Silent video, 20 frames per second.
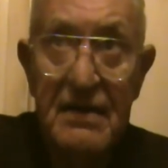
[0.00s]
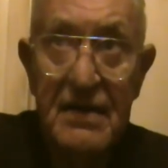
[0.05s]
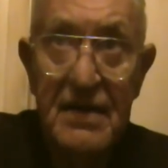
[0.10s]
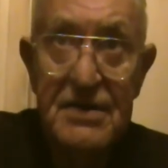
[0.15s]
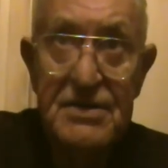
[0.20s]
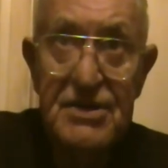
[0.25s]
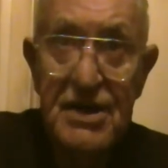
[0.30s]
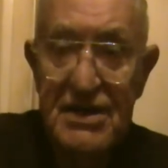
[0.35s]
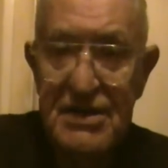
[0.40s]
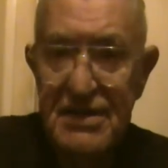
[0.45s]

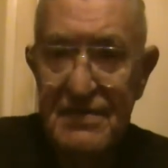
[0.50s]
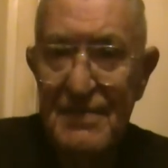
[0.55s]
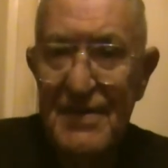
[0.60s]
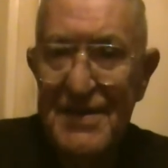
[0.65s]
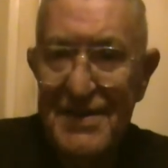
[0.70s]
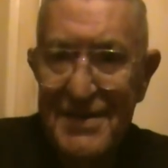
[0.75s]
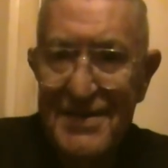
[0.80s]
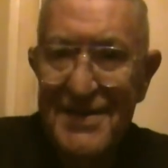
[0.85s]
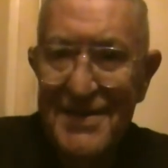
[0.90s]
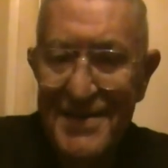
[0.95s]

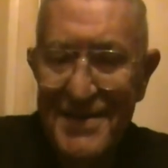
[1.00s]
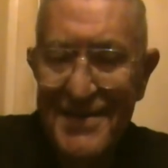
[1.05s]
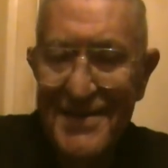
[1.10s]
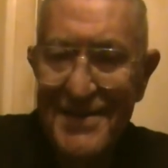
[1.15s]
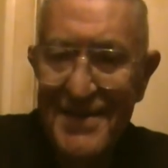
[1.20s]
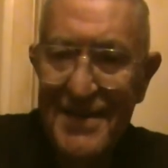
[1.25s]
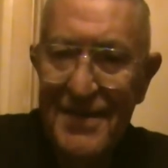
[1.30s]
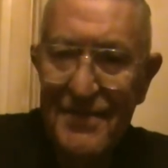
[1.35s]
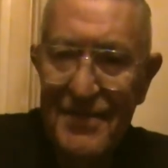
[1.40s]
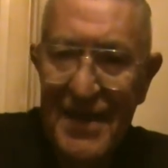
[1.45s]
adjustments
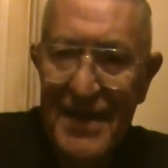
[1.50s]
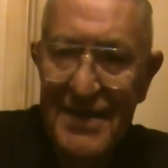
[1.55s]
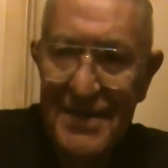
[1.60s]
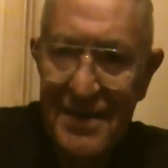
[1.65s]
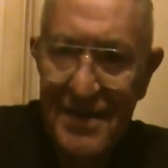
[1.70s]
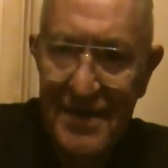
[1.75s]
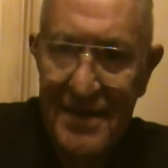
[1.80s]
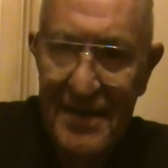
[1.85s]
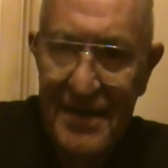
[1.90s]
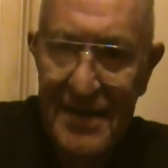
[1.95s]
of that
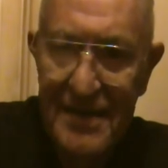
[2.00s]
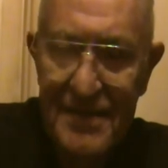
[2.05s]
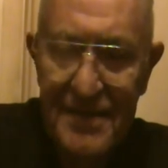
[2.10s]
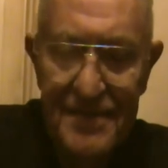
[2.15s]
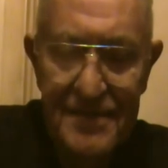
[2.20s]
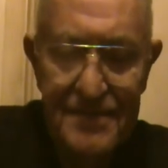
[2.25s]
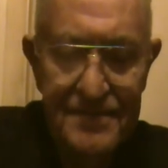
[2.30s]
kind.